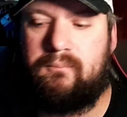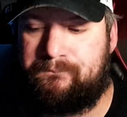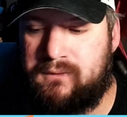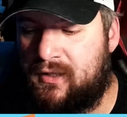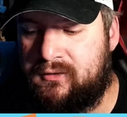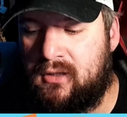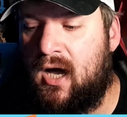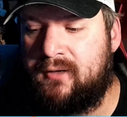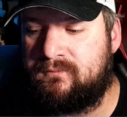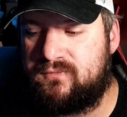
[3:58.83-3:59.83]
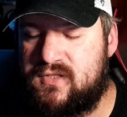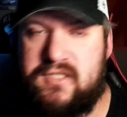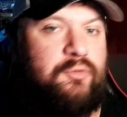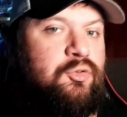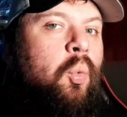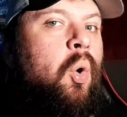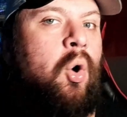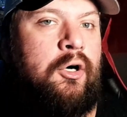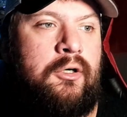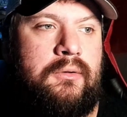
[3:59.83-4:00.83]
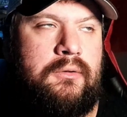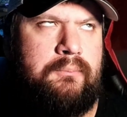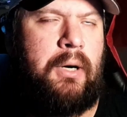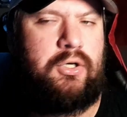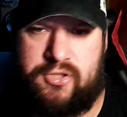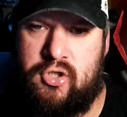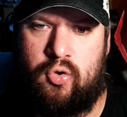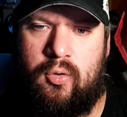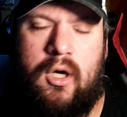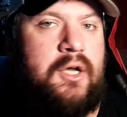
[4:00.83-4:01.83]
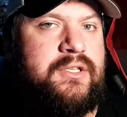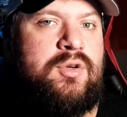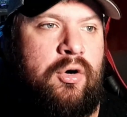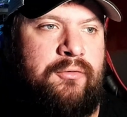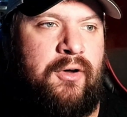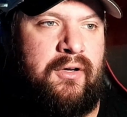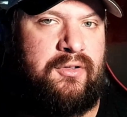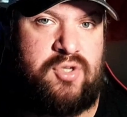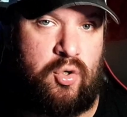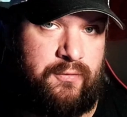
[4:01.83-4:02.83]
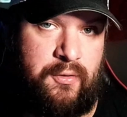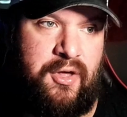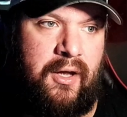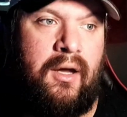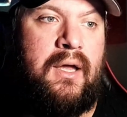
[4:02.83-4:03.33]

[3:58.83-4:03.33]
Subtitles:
Bloodline Civil War Part 2 sort of a thing.